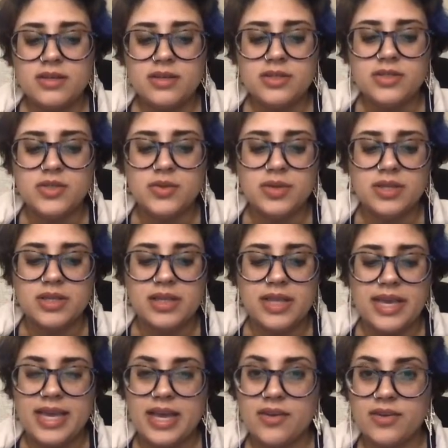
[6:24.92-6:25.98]
doing the
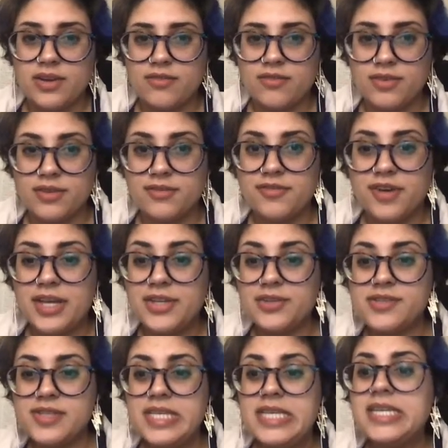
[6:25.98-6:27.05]
layout for the final
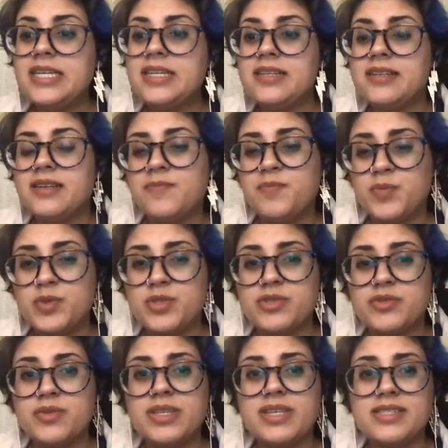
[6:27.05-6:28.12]
zine, which
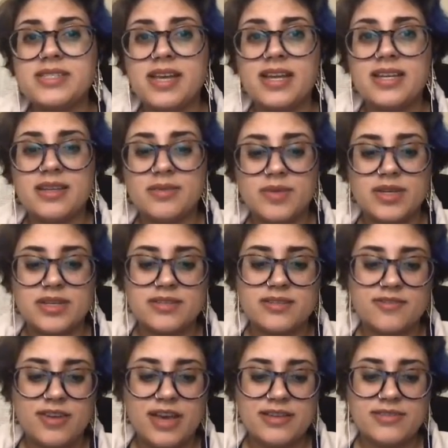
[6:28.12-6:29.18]
is really exciting because the
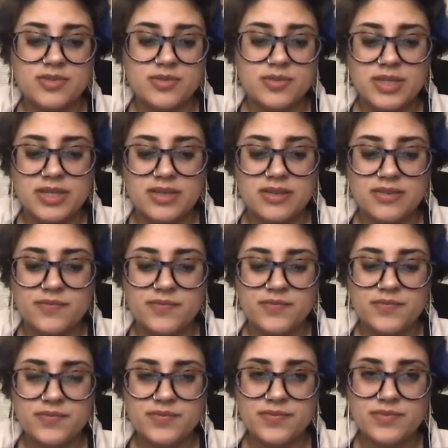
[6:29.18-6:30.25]
faster we,
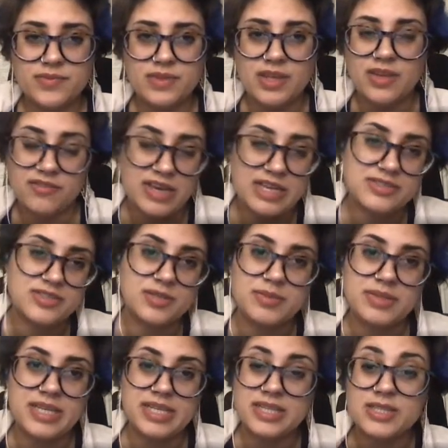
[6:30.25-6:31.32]
not faster, but
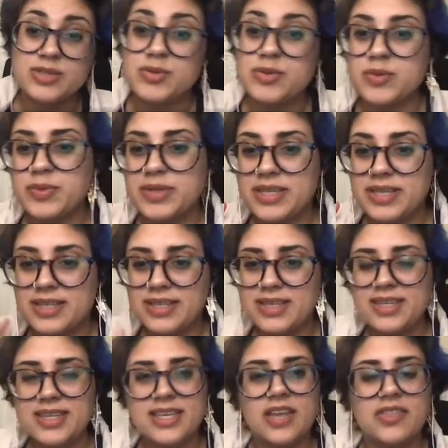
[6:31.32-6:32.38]
like the sooner we
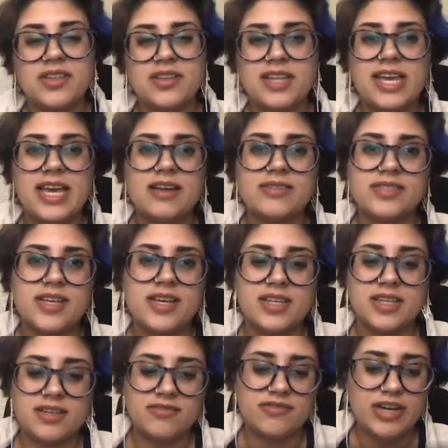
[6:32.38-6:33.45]
get the layout done
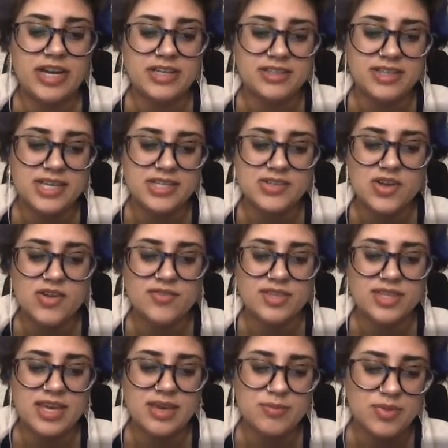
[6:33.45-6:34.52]
and finalize all of the
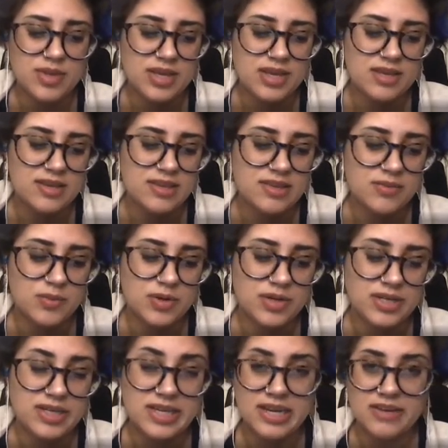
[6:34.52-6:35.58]
gameplay and the
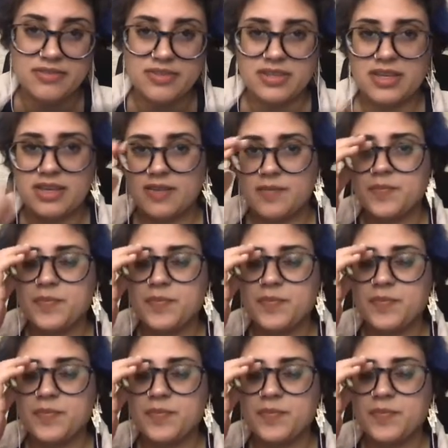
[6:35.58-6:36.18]
wording and everything,